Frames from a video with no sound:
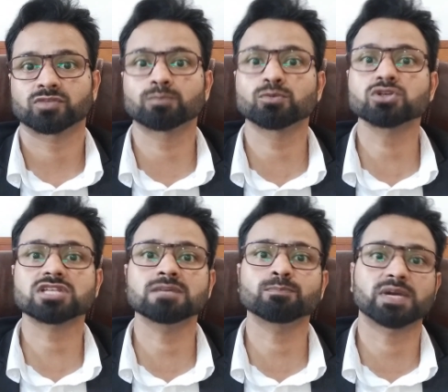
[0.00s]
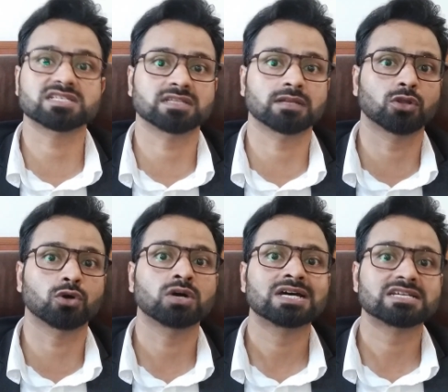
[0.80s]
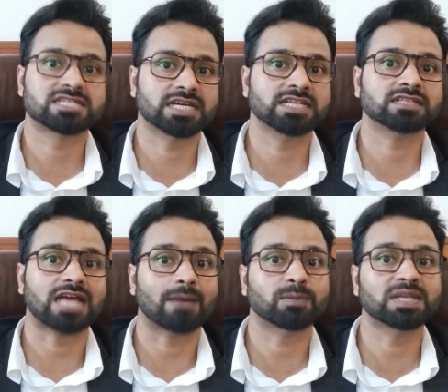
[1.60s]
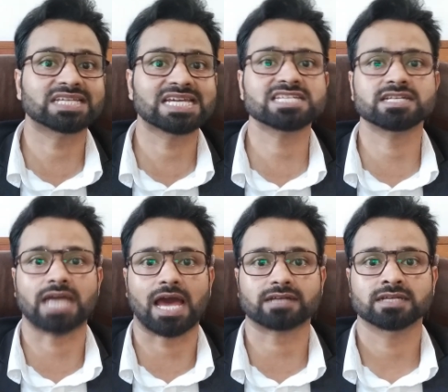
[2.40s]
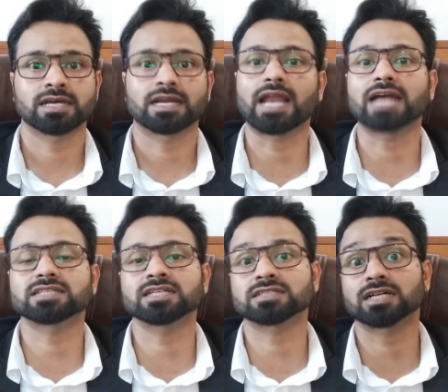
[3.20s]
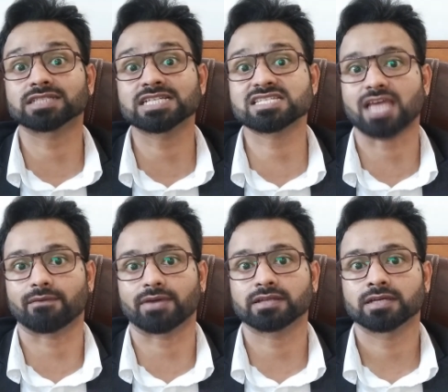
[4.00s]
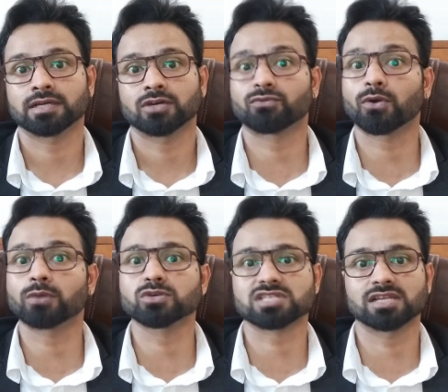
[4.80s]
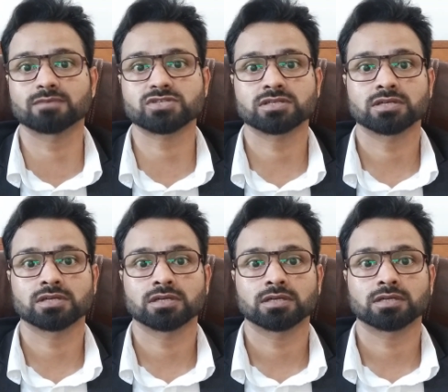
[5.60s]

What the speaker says: the Muslim Personal Law Shariat Application Act 1937 for Muslims,